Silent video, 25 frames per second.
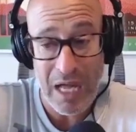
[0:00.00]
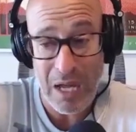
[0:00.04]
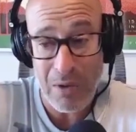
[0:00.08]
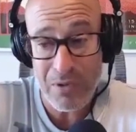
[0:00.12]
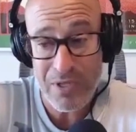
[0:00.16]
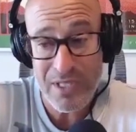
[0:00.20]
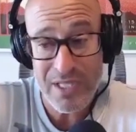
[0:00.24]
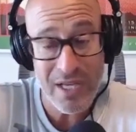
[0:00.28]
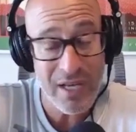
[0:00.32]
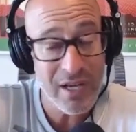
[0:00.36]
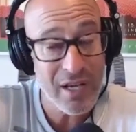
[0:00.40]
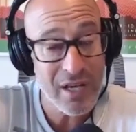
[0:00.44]

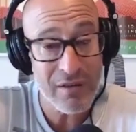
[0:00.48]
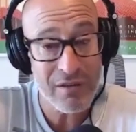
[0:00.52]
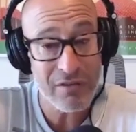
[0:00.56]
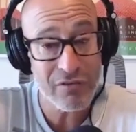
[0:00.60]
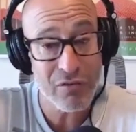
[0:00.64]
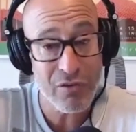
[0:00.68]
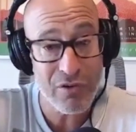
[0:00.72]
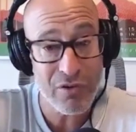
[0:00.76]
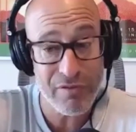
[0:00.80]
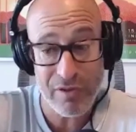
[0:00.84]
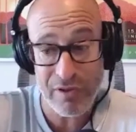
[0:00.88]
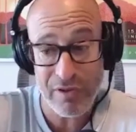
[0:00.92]
I would
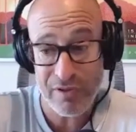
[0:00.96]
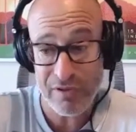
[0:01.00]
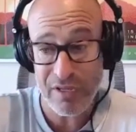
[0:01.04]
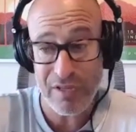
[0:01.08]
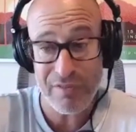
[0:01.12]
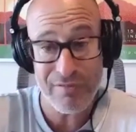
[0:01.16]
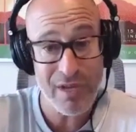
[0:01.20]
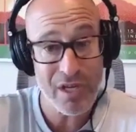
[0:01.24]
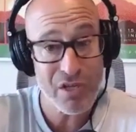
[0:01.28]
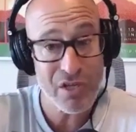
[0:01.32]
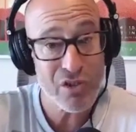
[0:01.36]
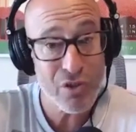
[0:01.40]
say sort of a
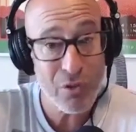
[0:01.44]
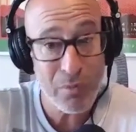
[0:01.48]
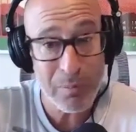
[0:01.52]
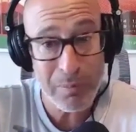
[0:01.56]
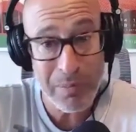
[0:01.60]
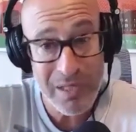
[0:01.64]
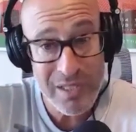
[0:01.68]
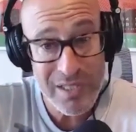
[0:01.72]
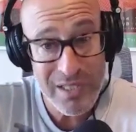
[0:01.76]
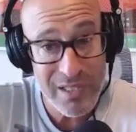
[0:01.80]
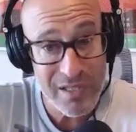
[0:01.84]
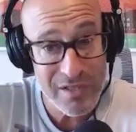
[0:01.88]

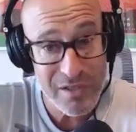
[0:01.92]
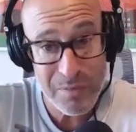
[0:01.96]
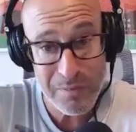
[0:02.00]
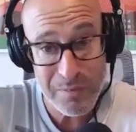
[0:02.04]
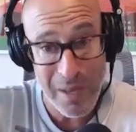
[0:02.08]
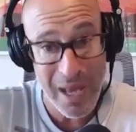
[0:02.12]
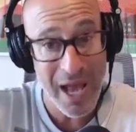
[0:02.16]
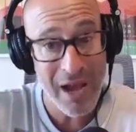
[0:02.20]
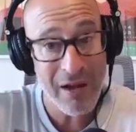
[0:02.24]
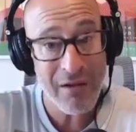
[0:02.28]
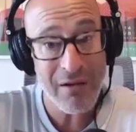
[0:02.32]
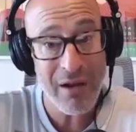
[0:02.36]
conventional
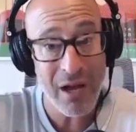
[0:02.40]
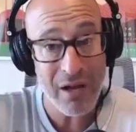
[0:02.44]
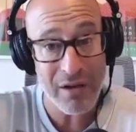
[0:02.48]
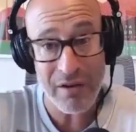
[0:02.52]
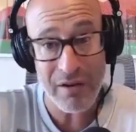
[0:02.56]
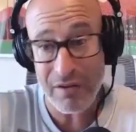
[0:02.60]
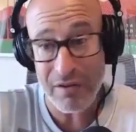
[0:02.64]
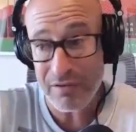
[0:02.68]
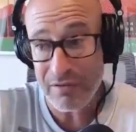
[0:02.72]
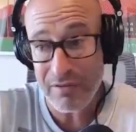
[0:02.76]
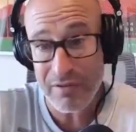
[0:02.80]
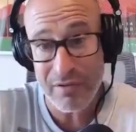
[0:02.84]
business
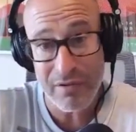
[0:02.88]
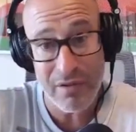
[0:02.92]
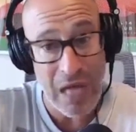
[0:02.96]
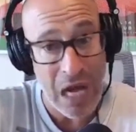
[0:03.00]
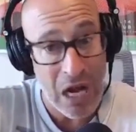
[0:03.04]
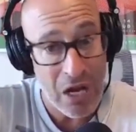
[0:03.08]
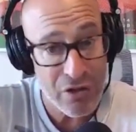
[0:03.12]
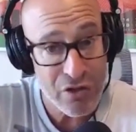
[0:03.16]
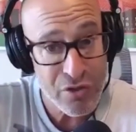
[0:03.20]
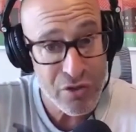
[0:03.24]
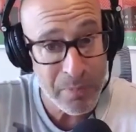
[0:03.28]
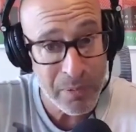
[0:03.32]
background, an
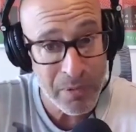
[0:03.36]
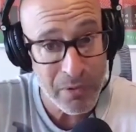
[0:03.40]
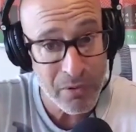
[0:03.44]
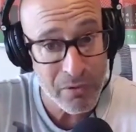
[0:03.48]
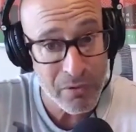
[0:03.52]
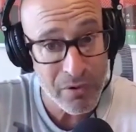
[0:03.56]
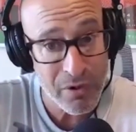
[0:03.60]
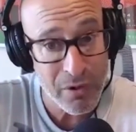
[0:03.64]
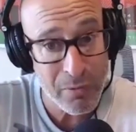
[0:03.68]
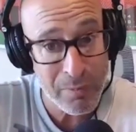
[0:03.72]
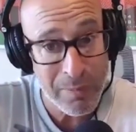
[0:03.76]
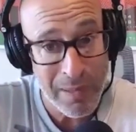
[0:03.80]

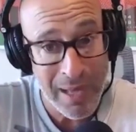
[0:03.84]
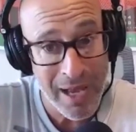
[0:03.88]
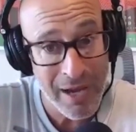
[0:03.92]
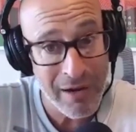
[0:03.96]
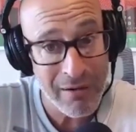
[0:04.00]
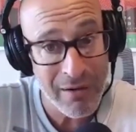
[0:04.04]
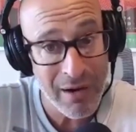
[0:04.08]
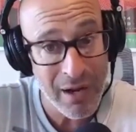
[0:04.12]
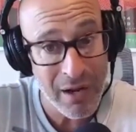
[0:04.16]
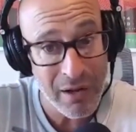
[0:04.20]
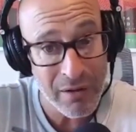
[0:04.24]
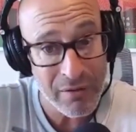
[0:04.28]
entrepreneurial
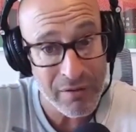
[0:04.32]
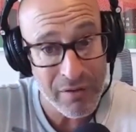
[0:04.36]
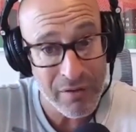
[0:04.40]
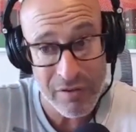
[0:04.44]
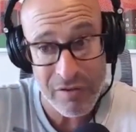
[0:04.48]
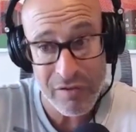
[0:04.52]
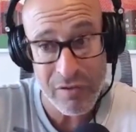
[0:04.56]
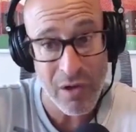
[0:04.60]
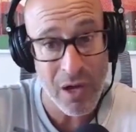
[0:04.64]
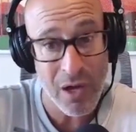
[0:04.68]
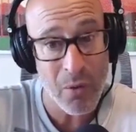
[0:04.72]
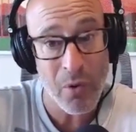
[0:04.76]
background.
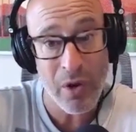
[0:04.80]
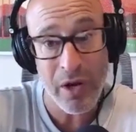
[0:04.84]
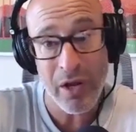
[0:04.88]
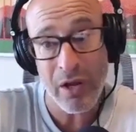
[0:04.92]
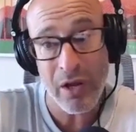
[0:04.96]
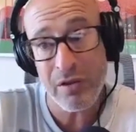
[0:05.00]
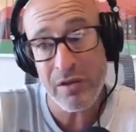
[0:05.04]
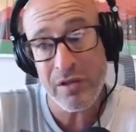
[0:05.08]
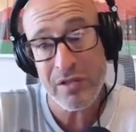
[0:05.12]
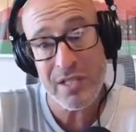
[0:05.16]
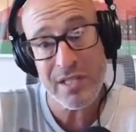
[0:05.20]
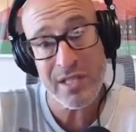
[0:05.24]
And so I
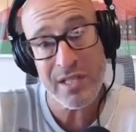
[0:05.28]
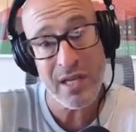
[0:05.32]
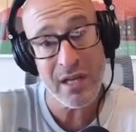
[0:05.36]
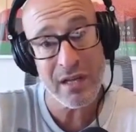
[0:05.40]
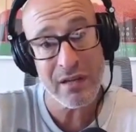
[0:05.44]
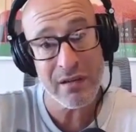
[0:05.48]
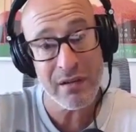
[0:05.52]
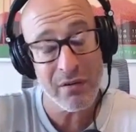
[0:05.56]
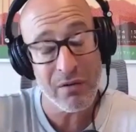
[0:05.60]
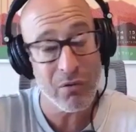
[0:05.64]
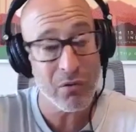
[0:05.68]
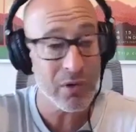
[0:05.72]
want to
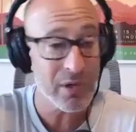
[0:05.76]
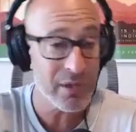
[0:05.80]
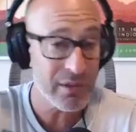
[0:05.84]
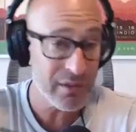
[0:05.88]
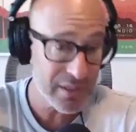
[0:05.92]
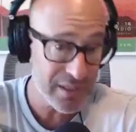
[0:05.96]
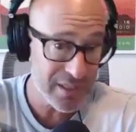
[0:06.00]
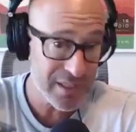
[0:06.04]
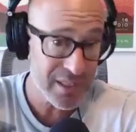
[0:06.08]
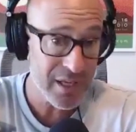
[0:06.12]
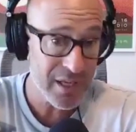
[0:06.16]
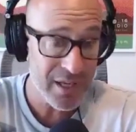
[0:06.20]
understand, or
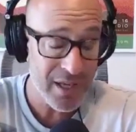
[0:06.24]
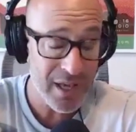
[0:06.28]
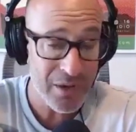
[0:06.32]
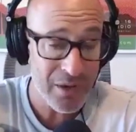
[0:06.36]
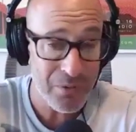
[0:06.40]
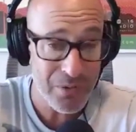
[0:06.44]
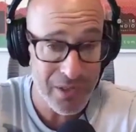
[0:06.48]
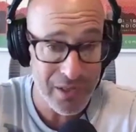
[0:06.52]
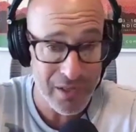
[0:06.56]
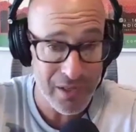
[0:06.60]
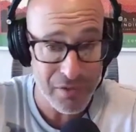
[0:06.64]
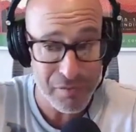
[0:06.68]
at least I,
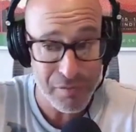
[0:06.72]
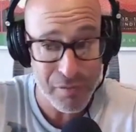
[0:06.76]
would